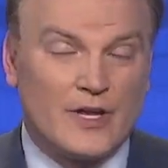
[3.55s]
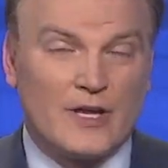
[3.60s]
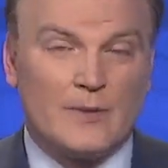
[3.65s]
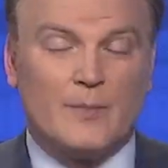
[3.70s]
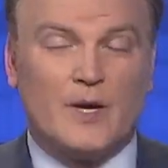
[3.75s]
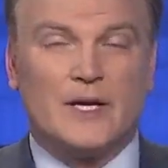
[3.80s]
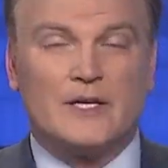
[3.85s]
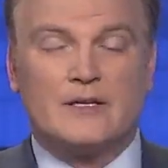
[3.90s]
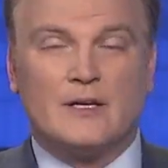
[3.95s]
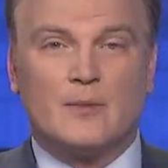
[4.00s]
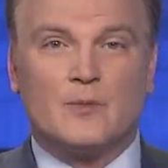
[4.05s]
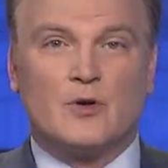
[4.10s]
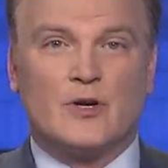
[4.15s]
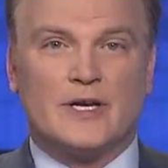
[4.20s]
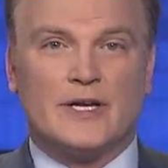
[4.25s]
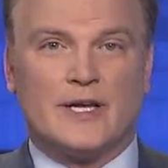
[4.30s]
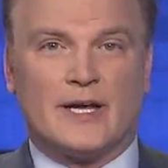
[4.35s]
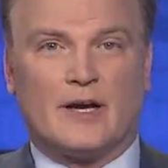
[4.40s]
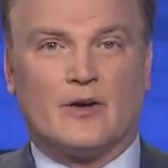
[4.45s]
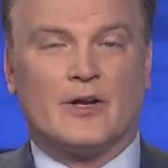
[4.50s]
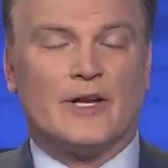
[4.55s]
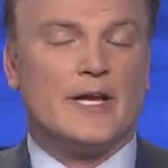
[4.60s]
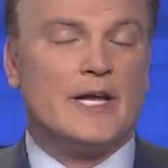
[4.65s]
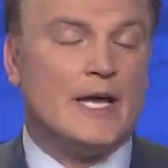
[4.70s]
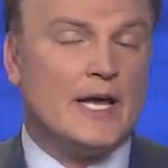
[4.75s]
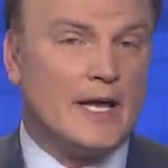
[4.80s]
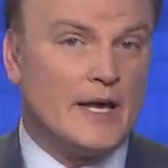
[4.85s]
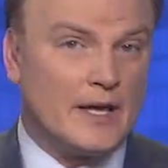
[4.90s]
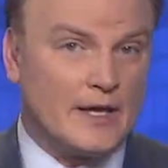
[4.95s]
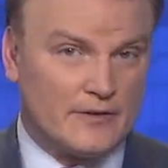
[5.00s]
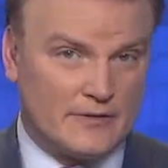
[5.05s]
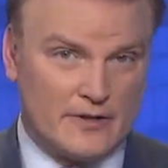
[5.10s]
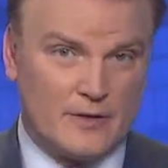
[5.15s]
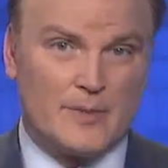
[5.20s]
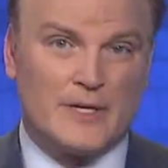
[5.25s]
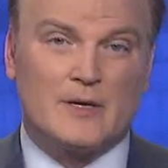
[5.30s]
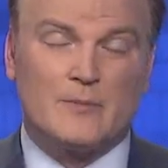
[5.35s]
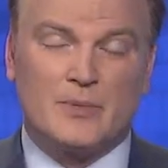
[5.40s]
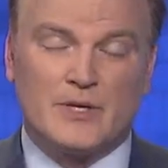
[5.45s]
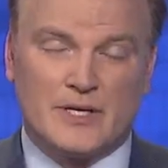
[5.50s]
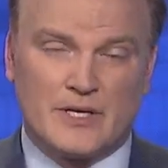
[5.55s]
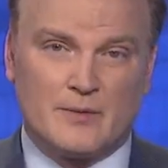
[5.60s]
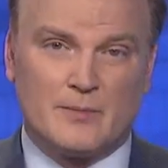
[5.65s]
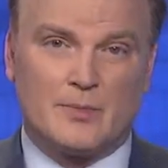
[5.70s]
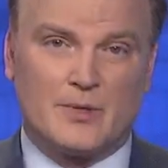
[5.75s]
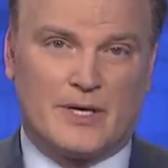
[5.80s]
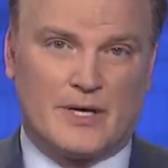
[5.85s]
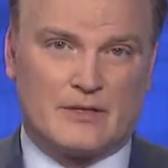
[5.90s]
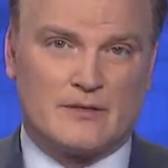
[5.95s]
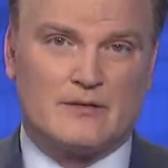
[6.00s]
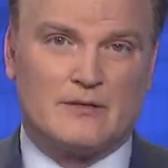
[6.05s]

in Montgomery County. It's going to make a big impact,